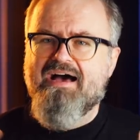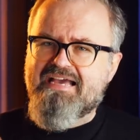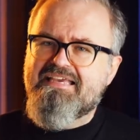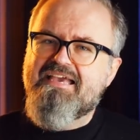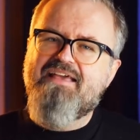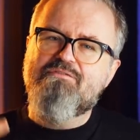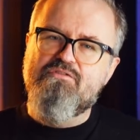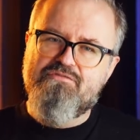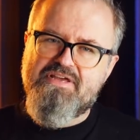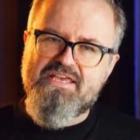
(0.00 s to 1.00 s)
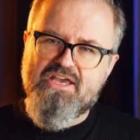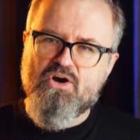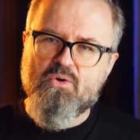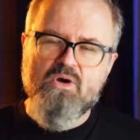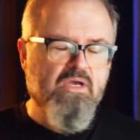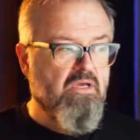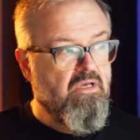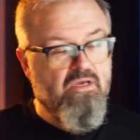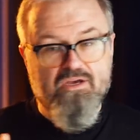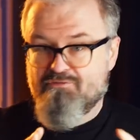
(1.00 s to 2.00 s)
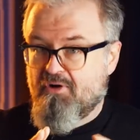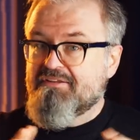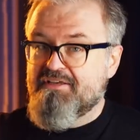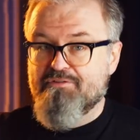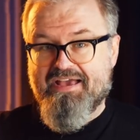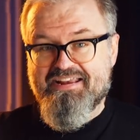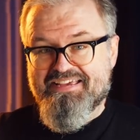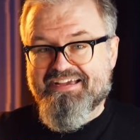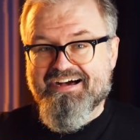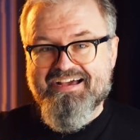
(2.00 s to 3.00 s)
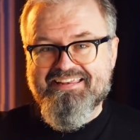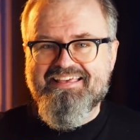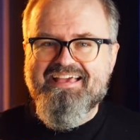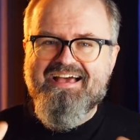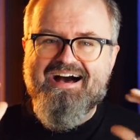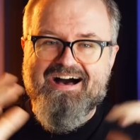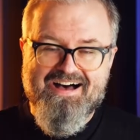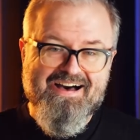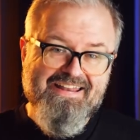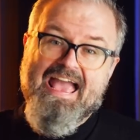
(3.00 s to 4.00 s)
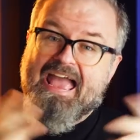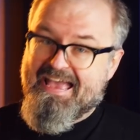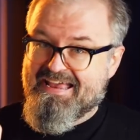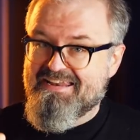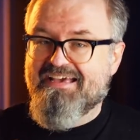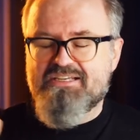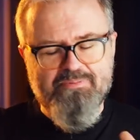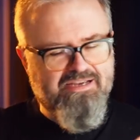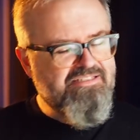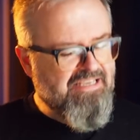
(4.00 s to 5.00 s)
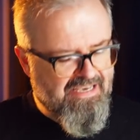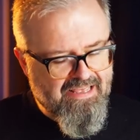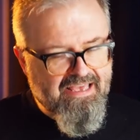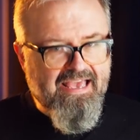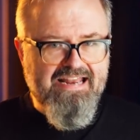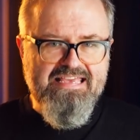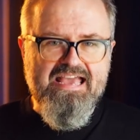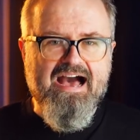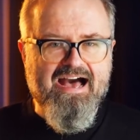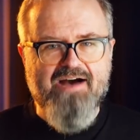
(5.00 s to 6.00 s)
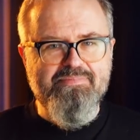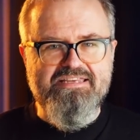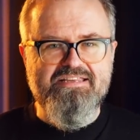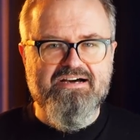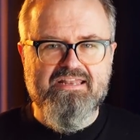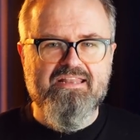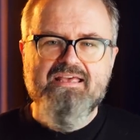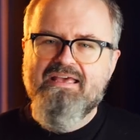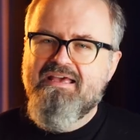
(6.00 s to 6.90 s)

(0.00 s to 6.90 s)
I can't have a video, frankly, of any kind on and expect to get any hobby done.